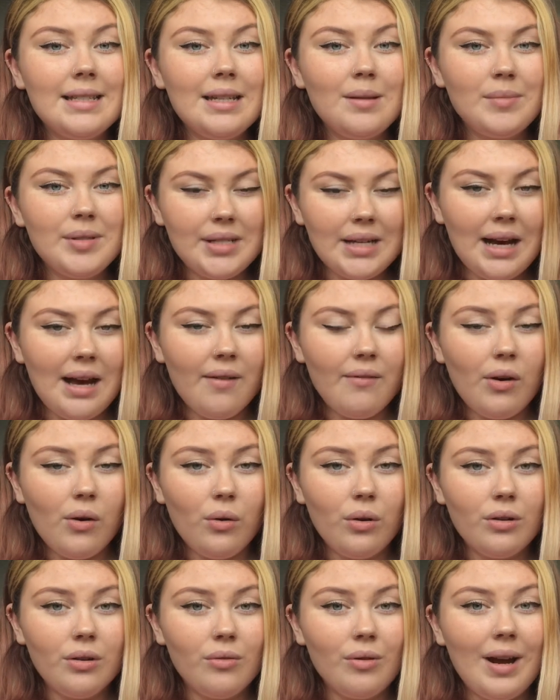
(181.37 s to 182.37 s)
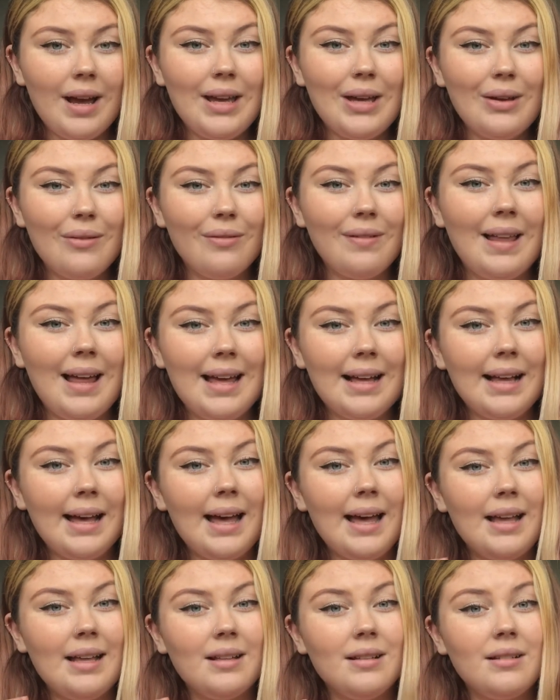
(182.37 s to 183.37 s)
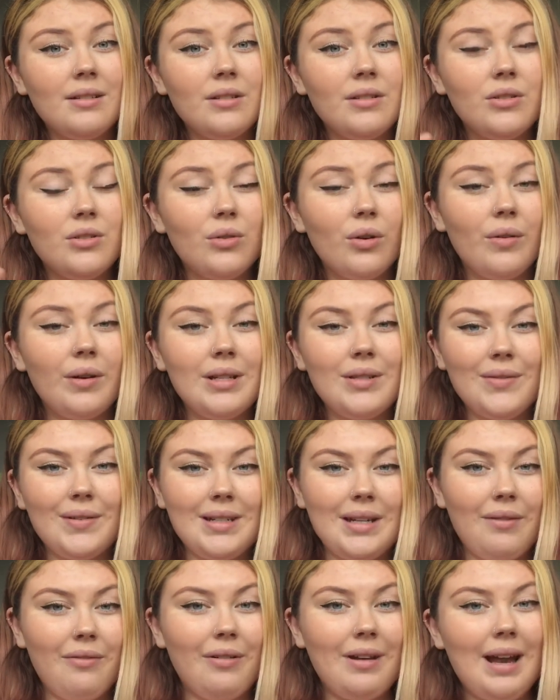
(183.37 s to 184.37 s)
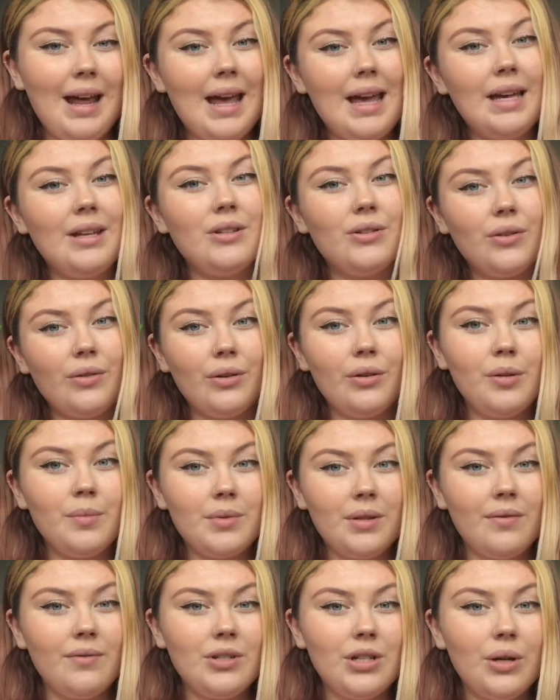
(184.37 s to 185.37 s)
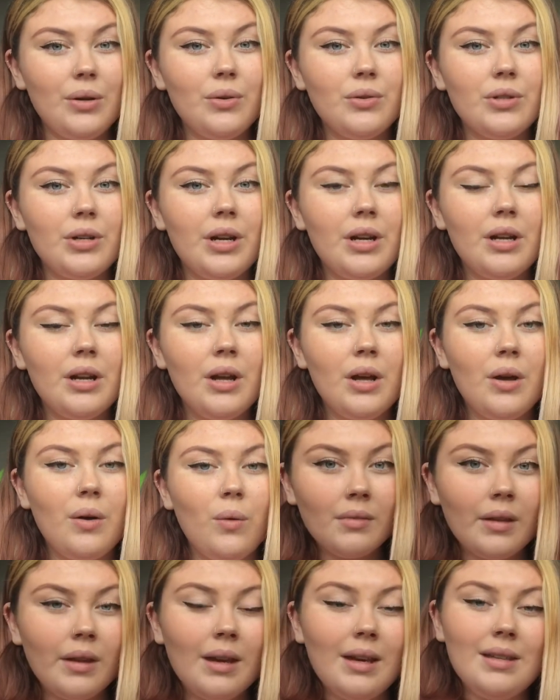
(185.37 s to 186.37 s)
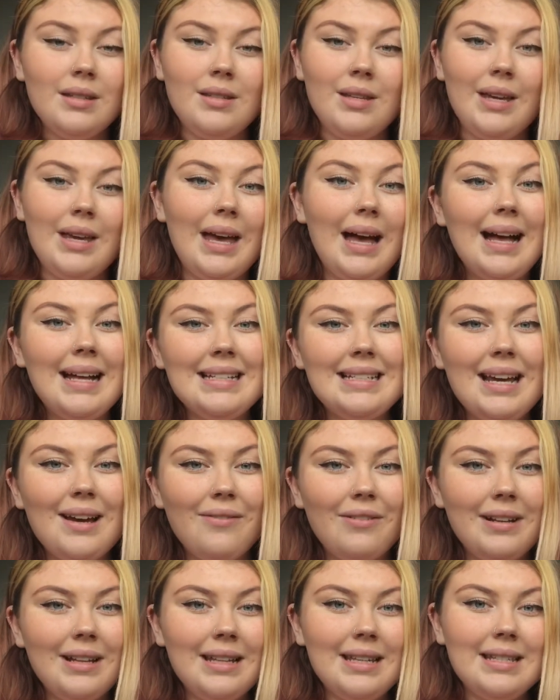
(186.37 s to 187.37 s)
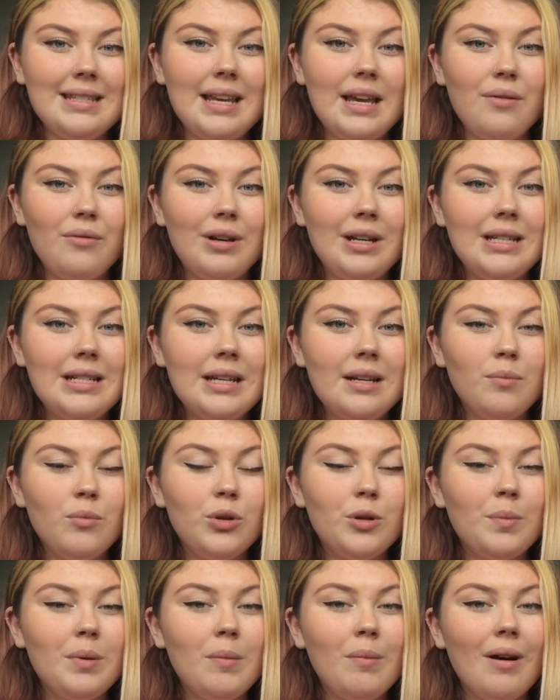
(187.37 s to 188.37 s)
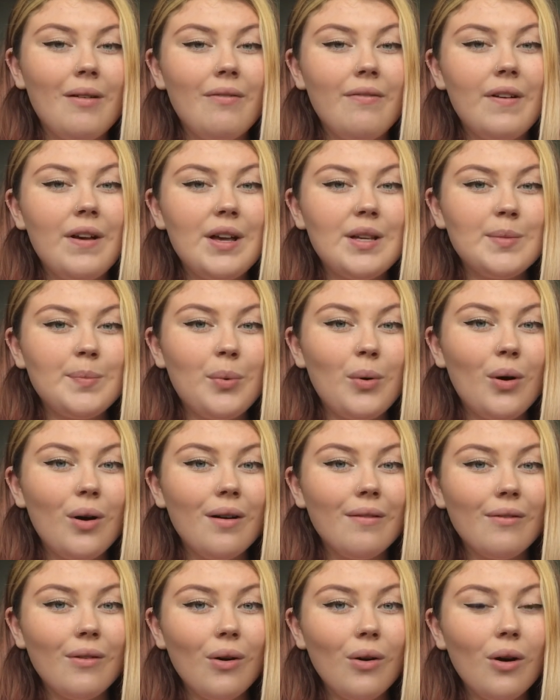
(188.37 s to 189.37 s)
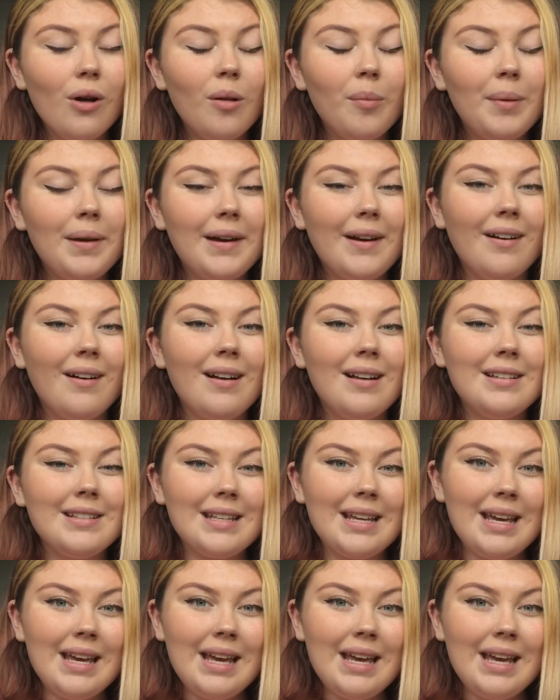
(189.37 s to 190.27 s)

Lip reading: seems to have a good array of like stories for different age groups of children. So yeah, I'd definitely say reading would be my first port of call, because